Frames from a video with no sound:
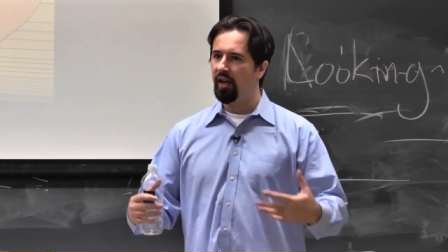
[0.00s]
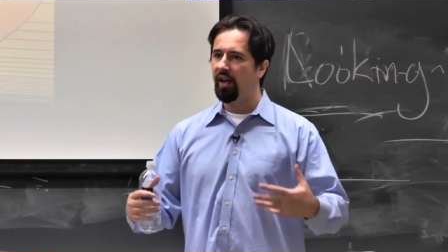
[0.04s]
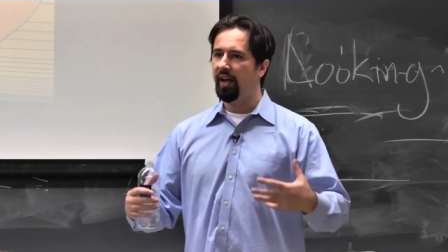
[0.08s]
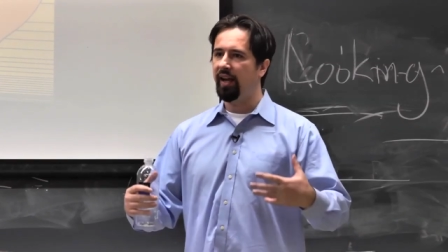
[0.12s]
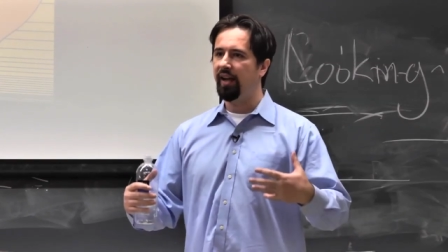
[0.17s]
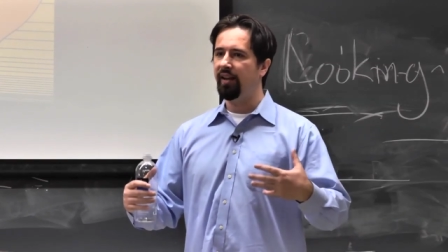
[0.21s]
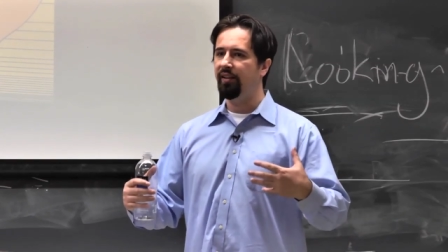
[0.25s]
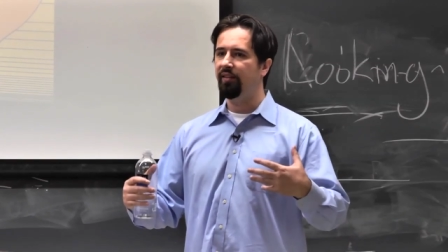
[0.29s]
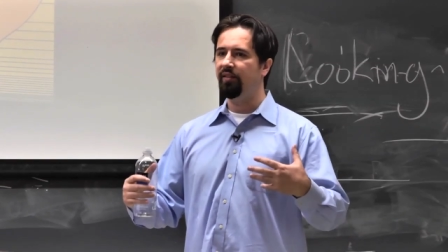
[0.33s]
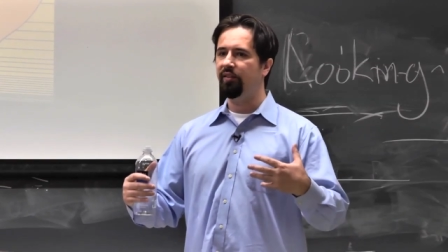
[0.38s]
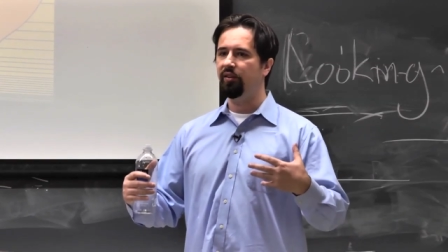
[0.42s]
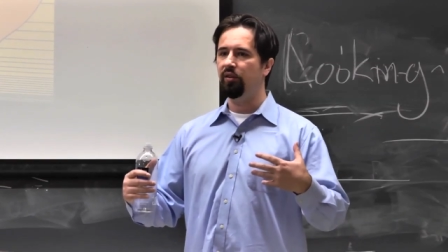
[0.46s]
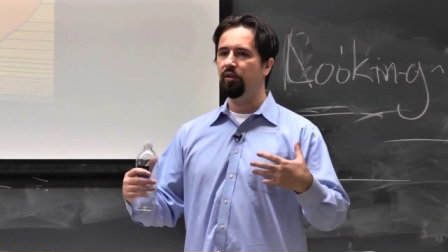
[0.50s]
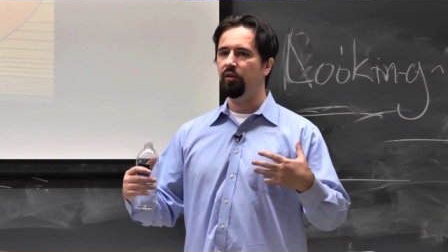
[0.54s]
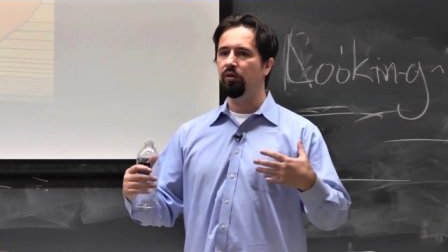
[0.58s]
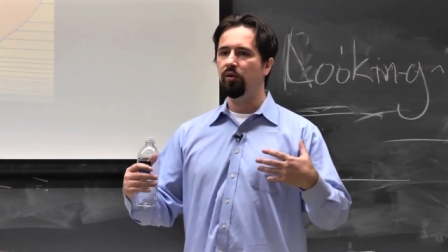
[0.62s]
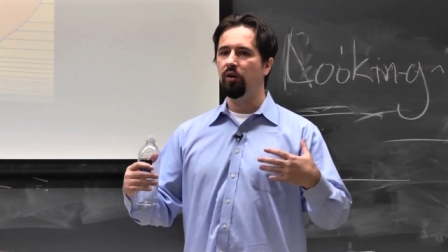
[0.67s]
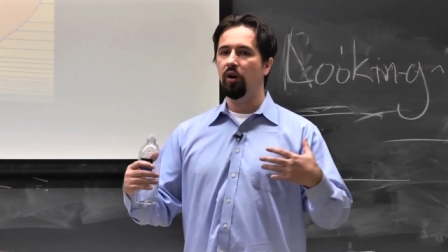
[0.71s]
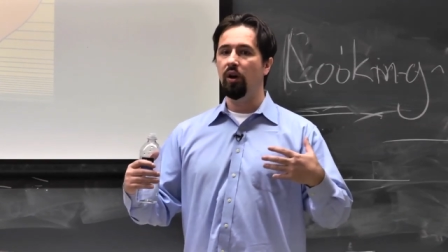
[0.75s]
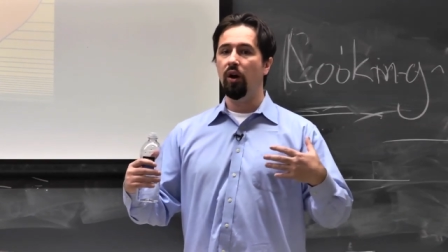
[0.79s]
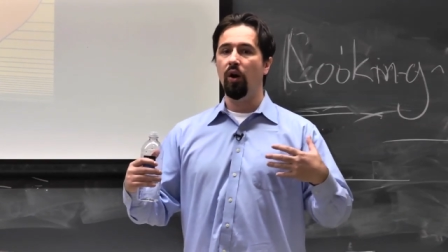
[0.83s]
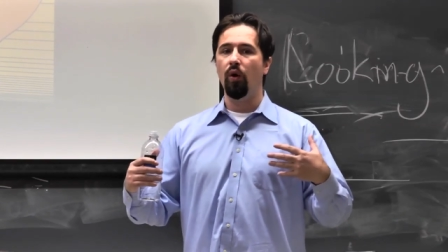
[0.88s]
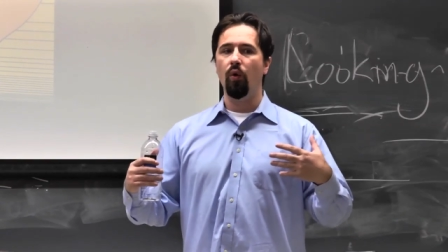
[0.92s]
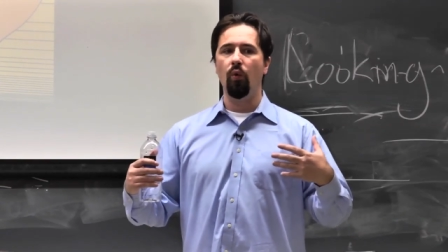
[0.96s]

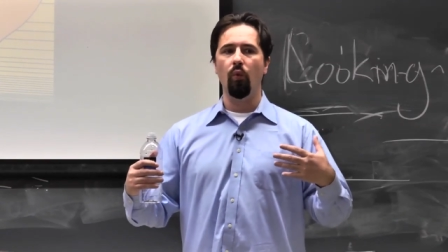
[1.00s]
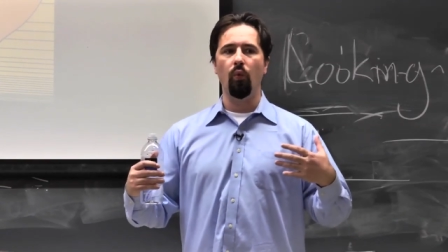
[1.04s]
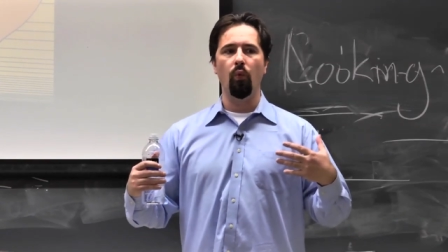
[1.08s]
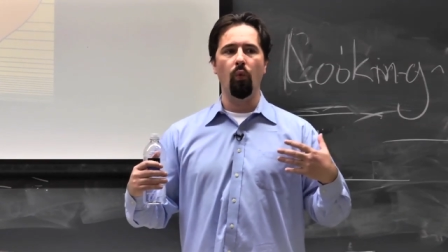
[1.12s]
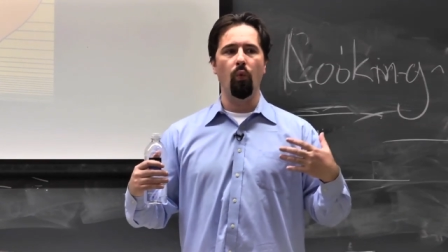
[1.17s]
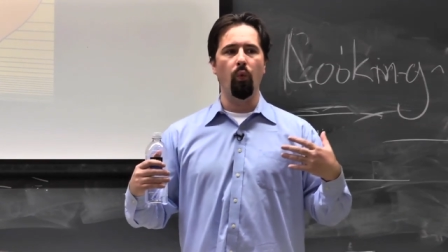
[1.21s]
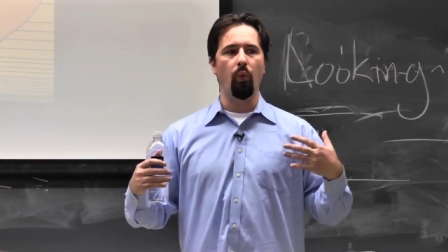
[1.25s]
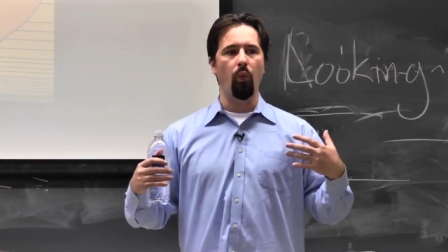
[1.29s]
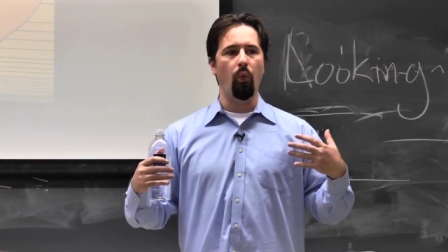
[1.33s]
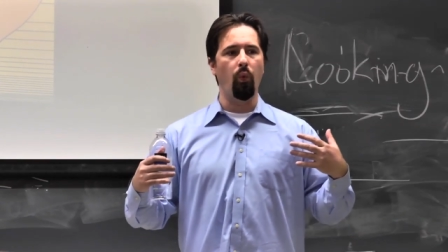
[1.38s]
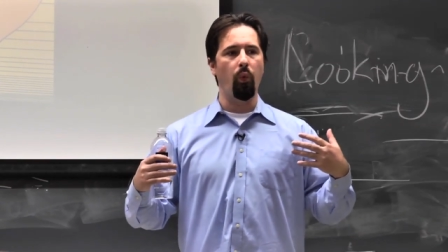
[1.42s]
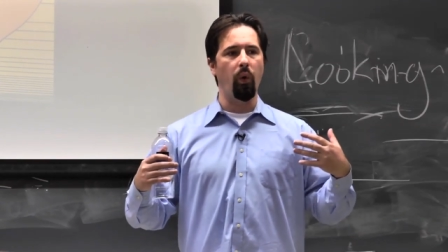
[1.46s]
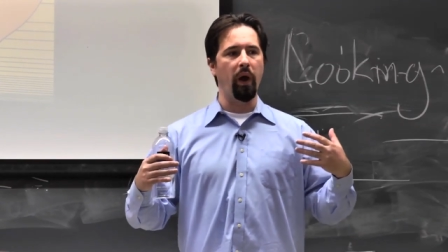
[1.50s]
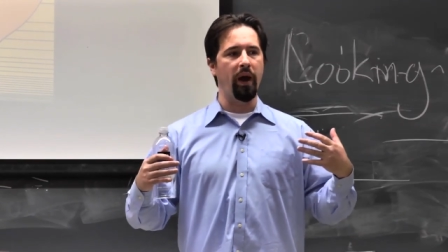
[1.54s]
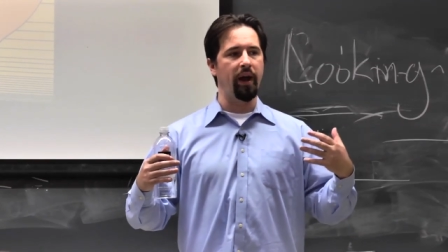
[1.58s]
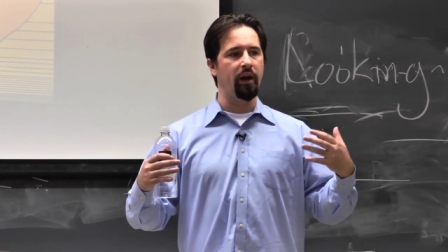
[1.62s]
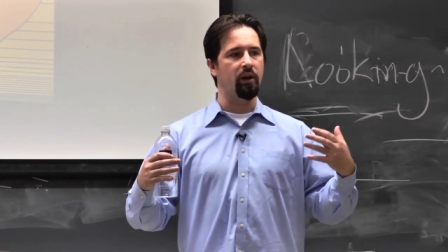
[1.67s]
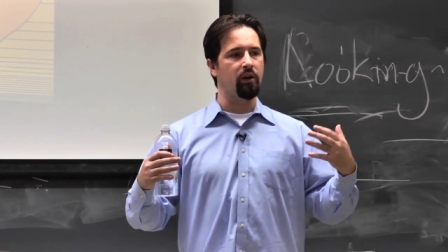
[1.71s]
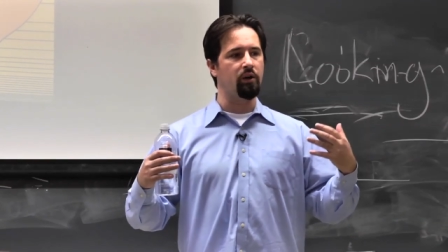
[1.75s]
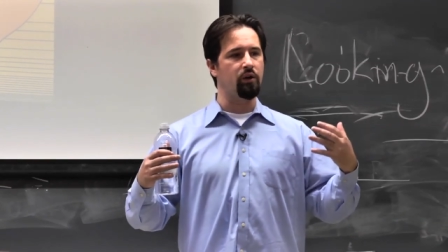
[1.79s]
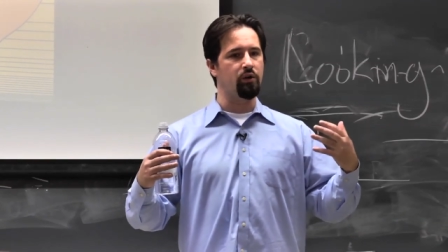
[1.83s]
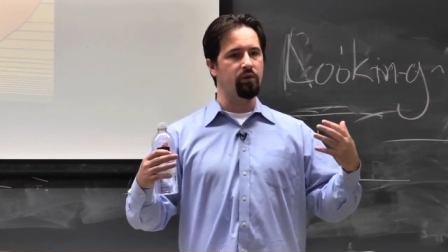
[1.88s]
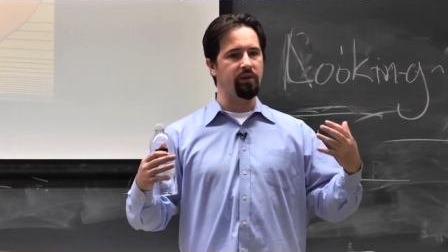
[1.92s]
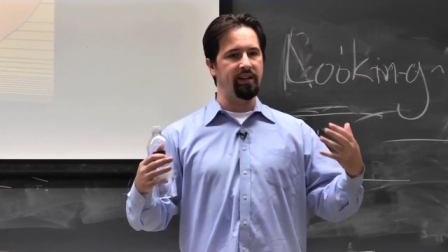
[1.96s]
into
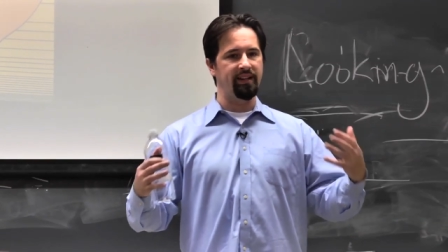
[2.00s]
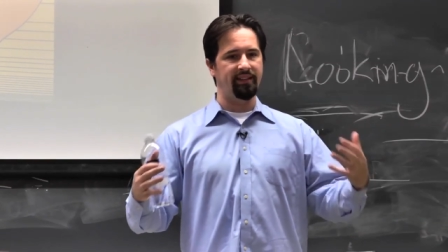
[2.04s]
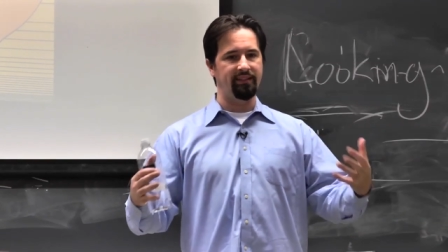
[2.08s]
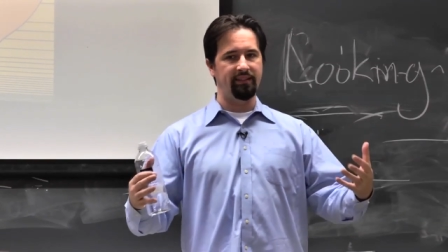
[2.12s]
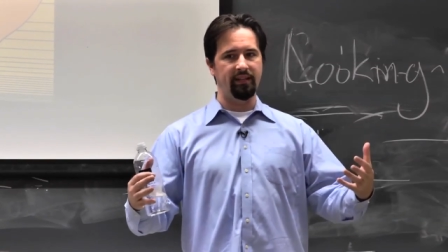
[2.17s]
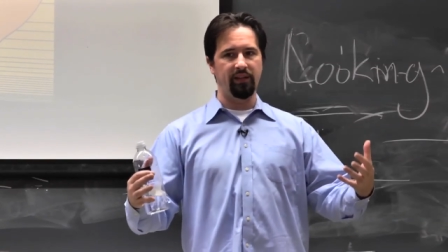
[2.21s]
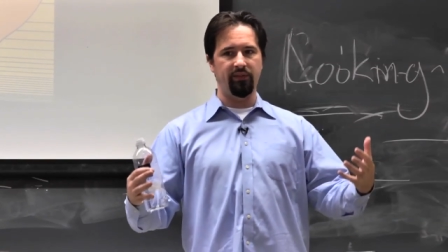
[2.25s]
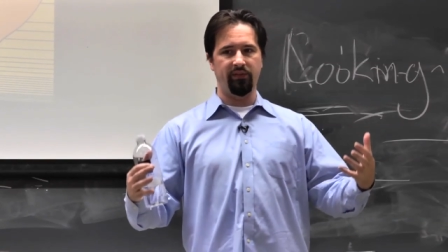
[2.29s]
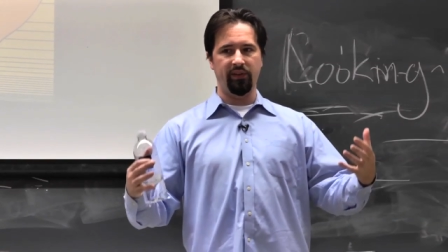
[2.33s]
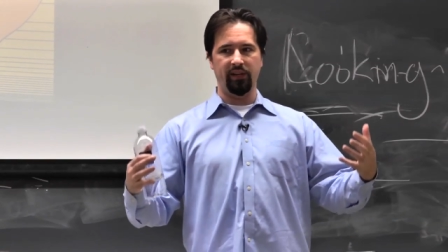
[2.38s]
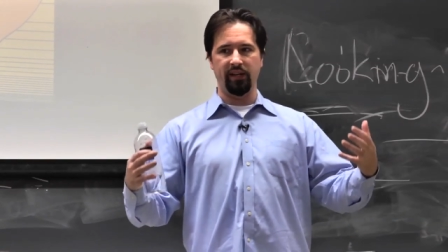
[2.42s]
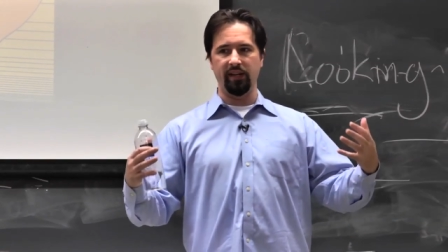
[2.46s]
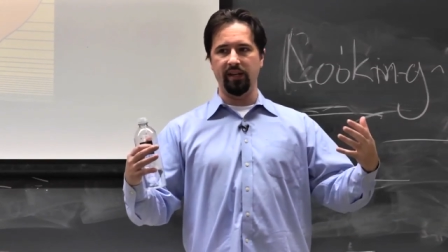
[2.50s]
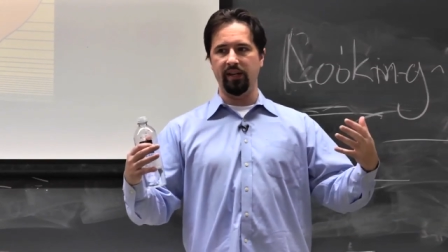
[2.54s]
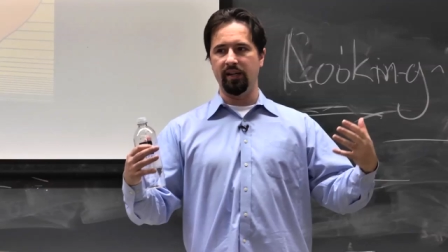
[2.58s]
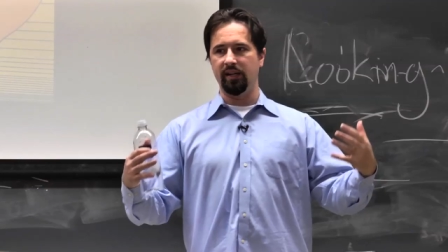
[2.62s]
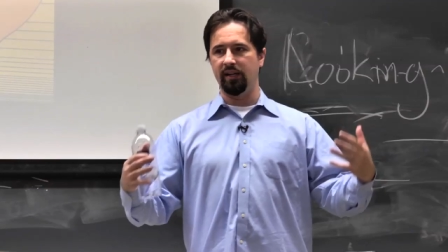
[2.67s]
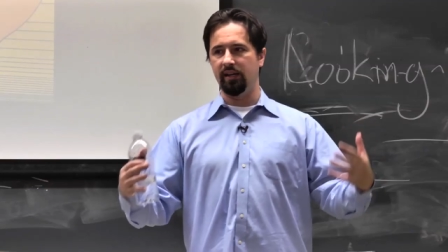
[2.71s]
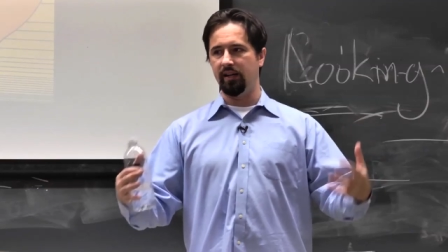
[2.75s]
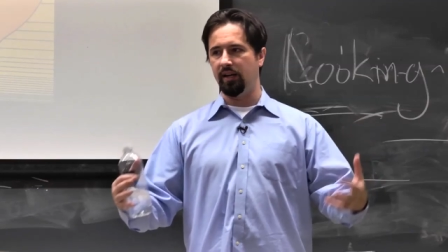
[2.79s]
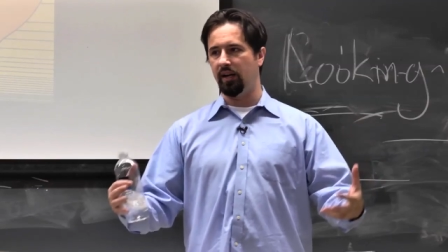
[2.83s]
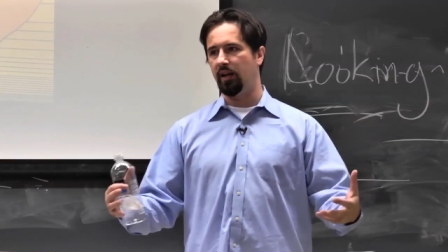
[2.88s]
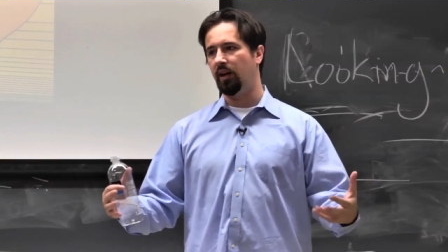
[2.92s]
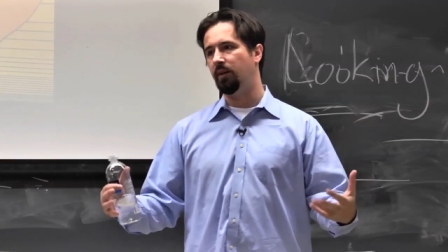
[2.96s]
where creativity
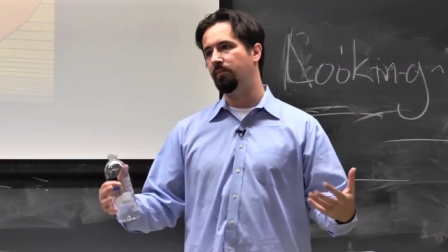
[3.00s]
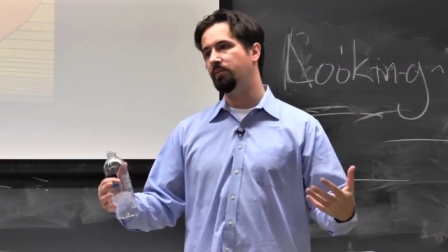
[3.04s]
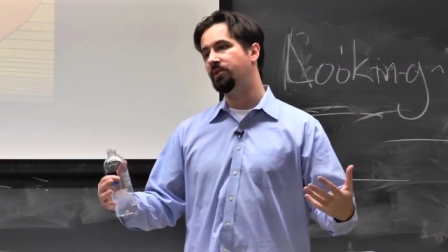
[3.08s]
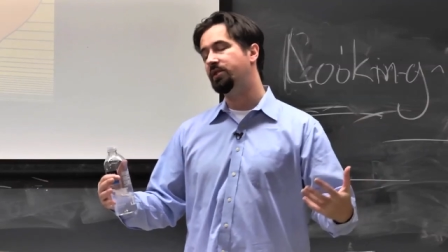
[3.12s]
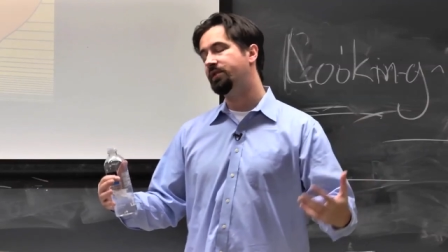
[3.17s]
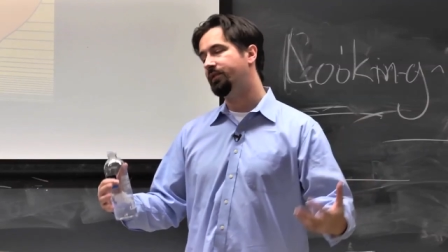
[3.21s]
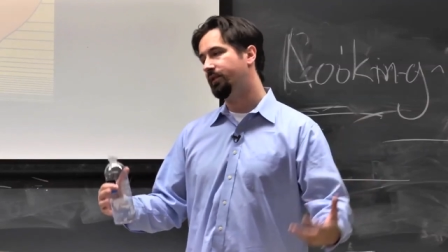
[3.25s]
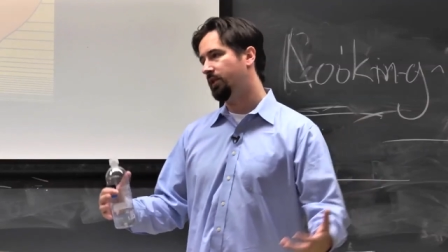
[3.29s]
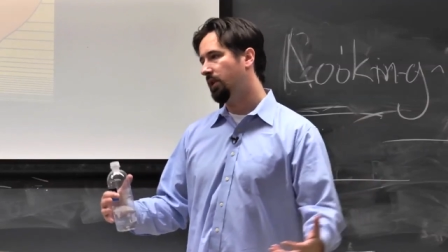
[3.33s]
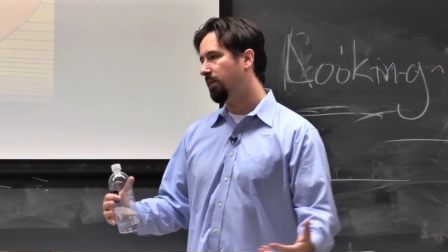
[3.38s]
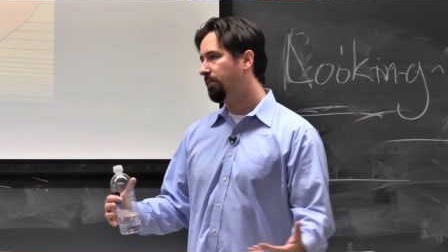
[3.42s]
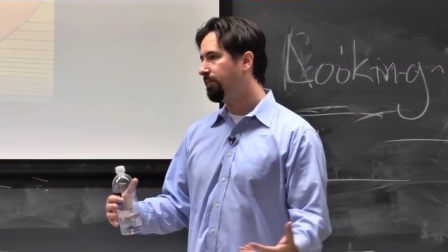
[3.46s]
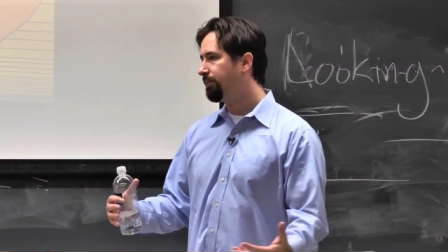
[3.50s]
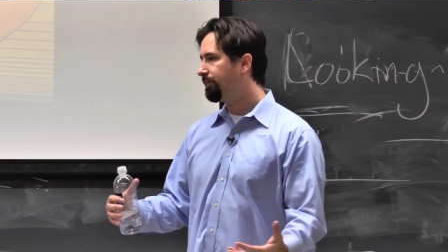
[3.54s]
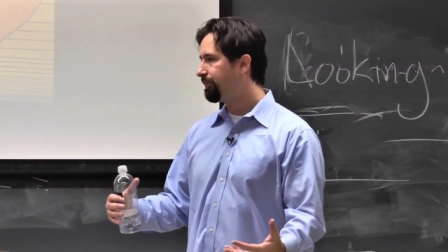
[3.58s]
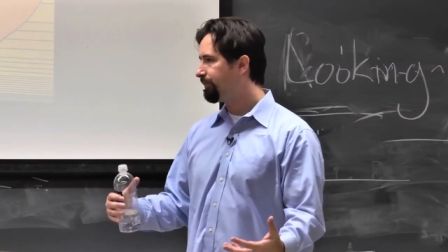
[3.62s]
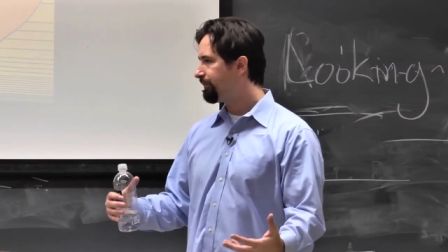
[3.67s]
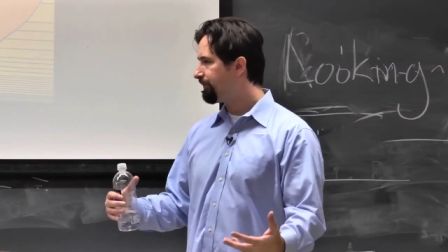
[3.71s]
comes from,